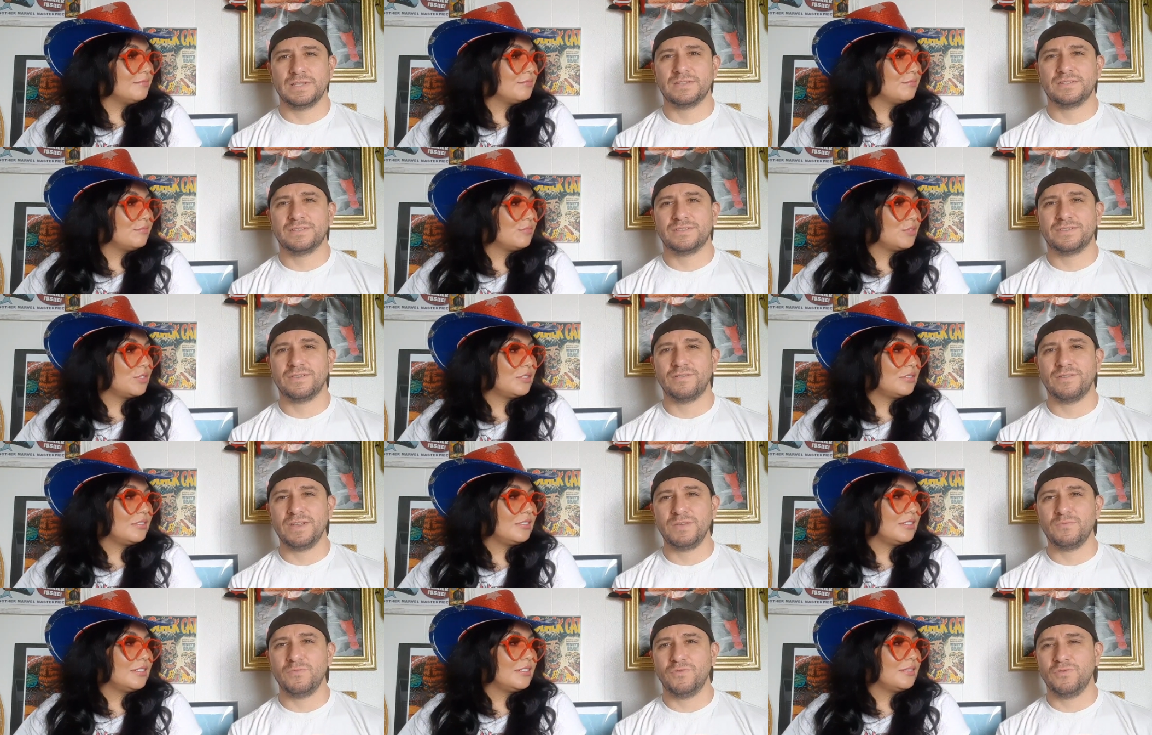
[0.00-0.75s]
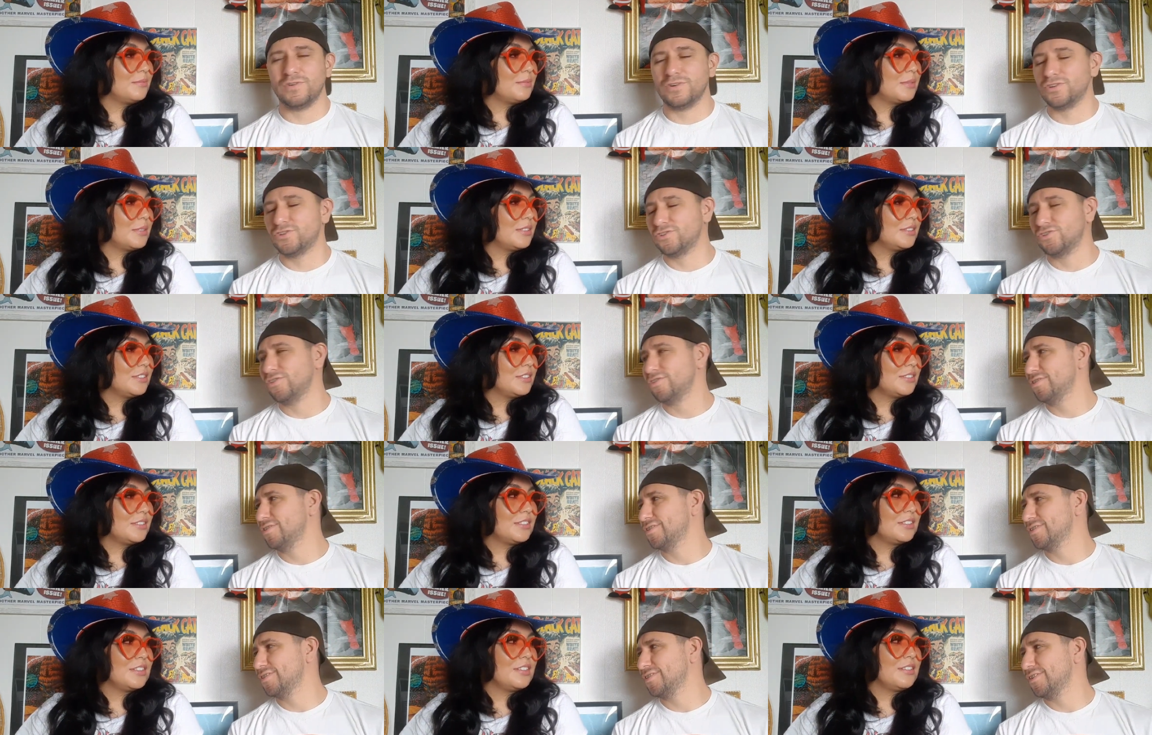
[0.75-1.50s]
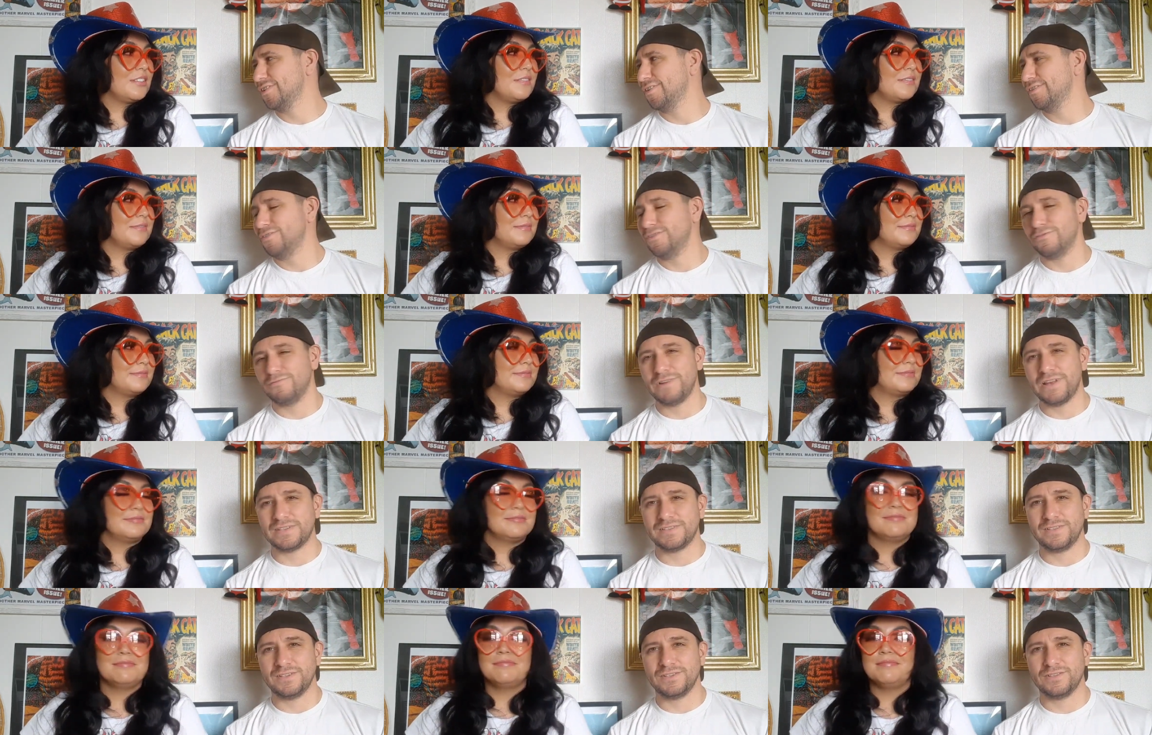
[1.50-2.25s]
Speaker 1: It's 30 more shirts on your
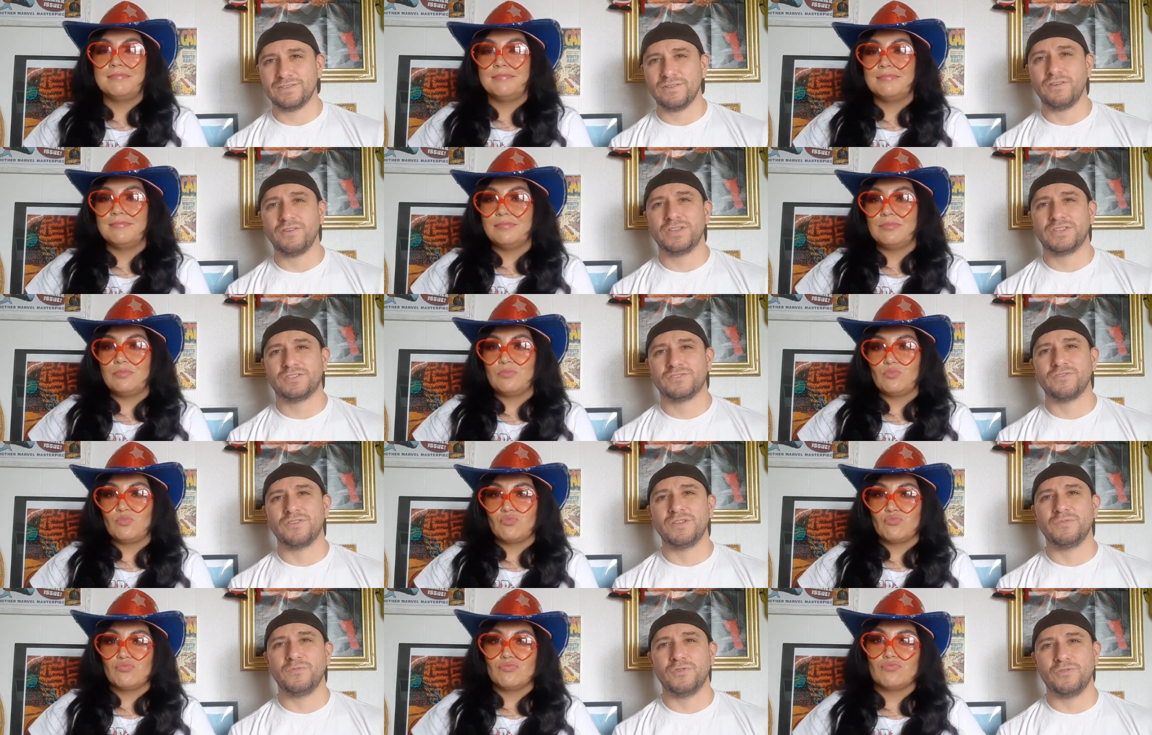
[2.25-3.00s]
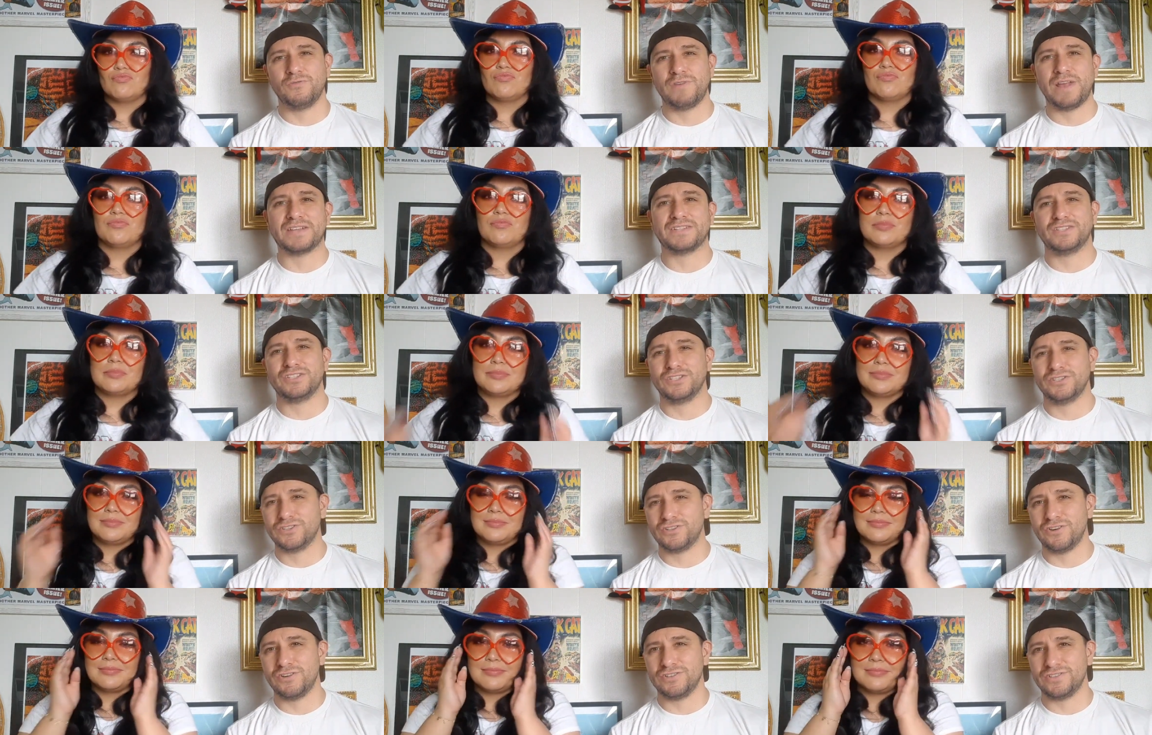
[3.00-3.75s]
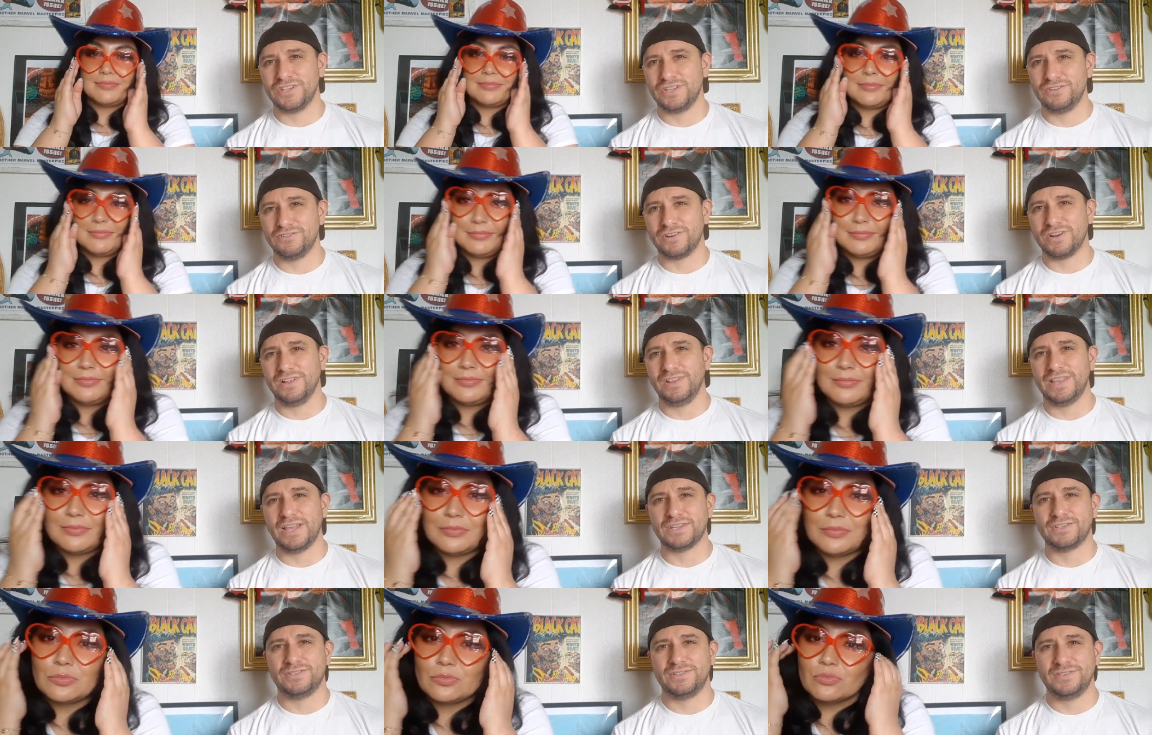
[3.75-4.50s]
wrestling. Sh- oh, it's 30 more wrestling shirts in your
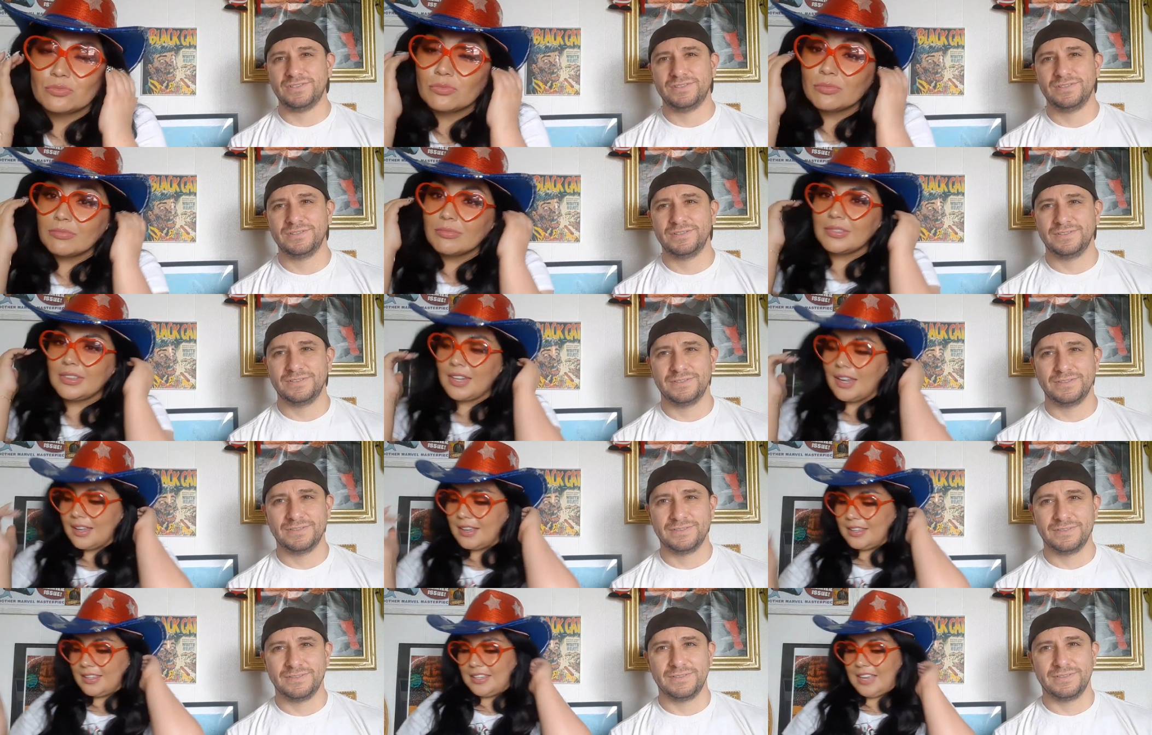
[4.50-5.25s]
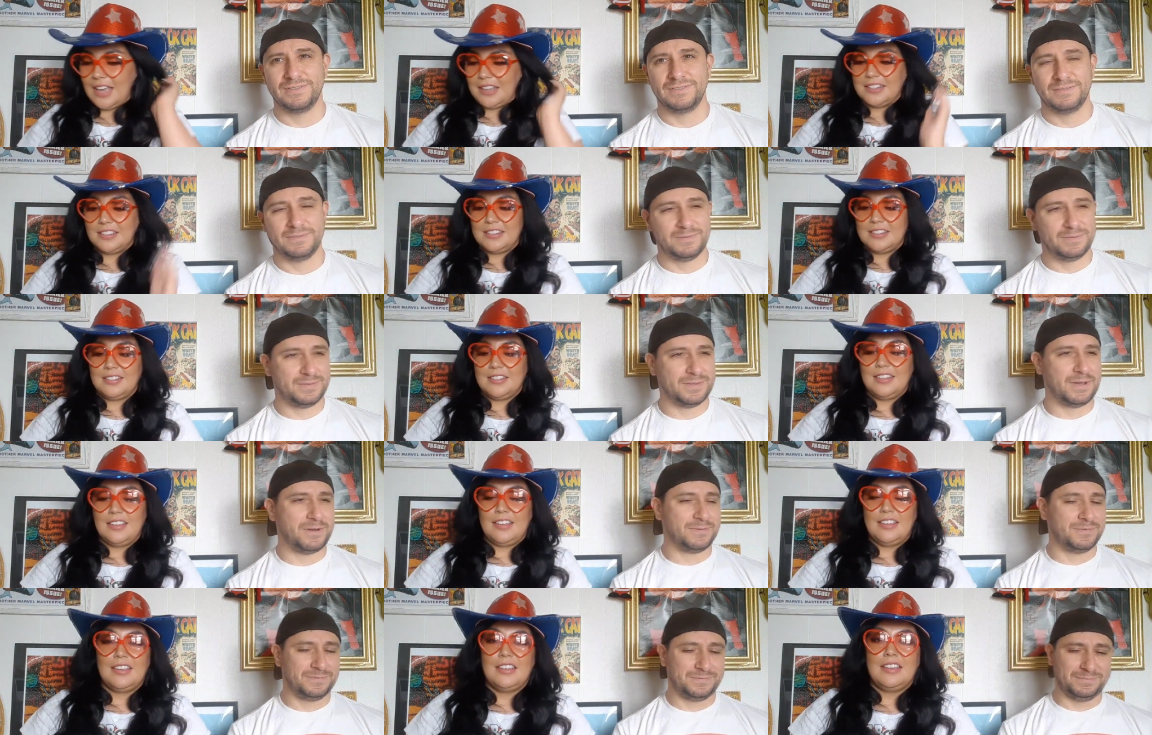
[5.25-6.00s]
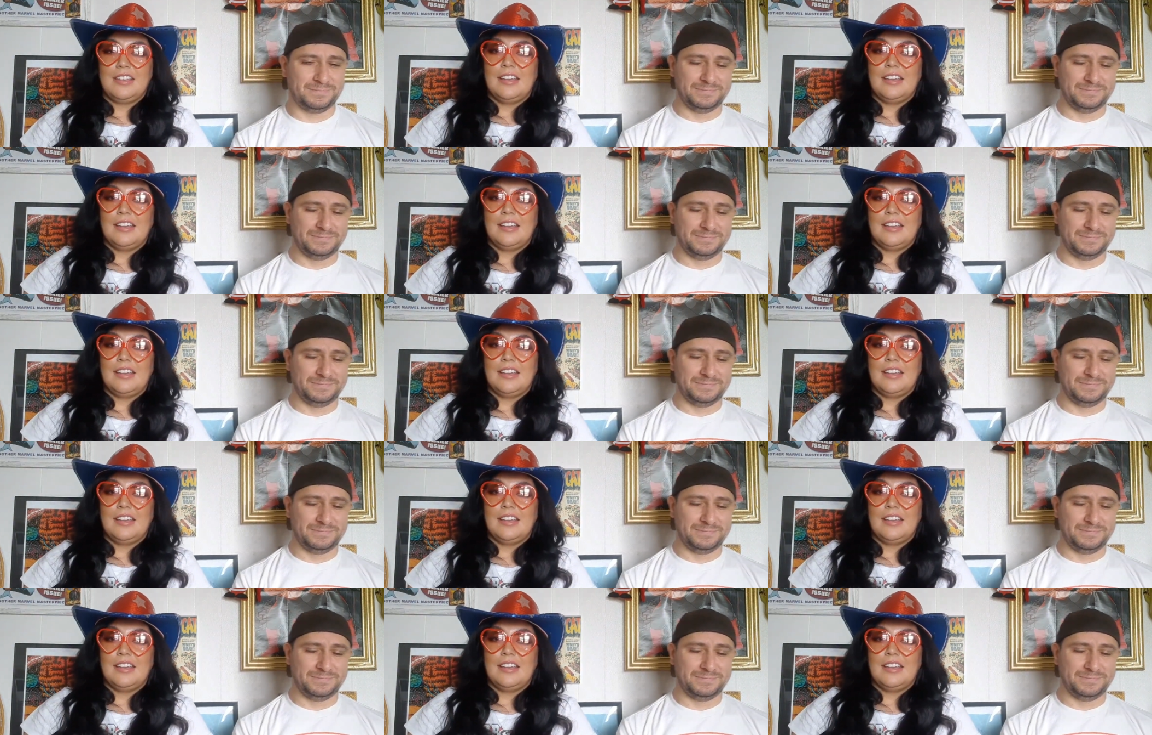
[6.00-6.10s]
collection. Yes. So.